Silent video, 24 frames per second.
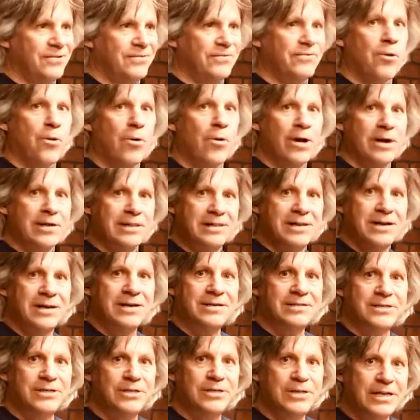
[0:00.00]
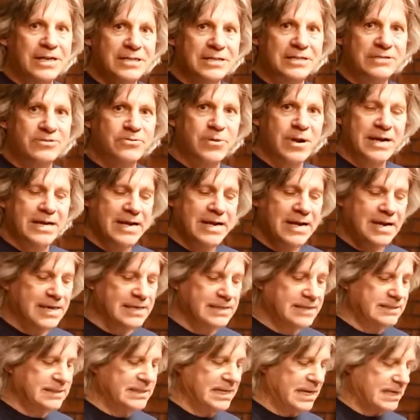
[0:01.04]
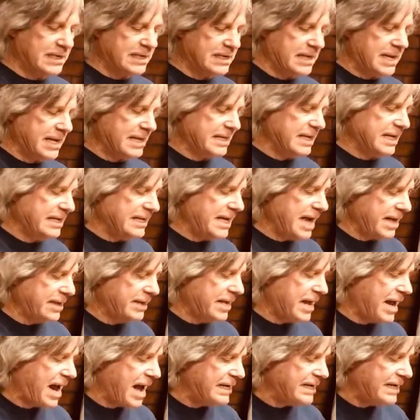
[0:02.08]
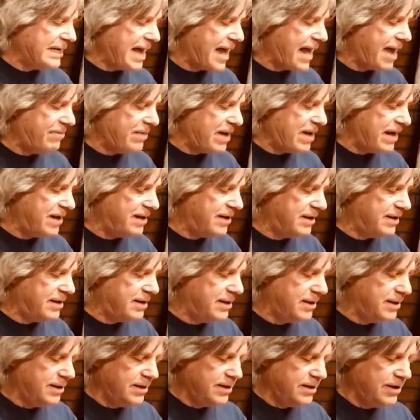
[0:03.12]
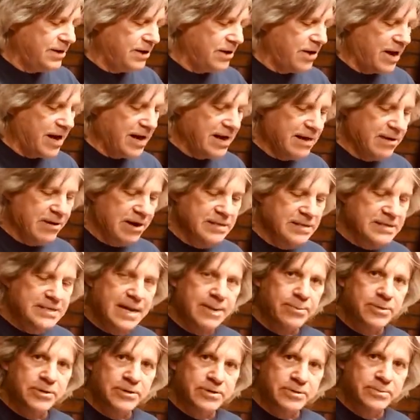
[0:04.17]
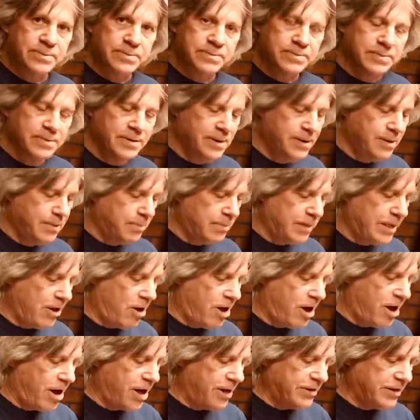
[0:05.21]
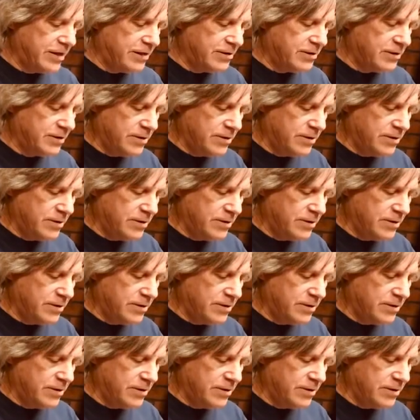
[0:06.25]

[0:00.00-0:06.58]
void there till you get this right hand technique down. That I didn't have that. You know, I was able to play all those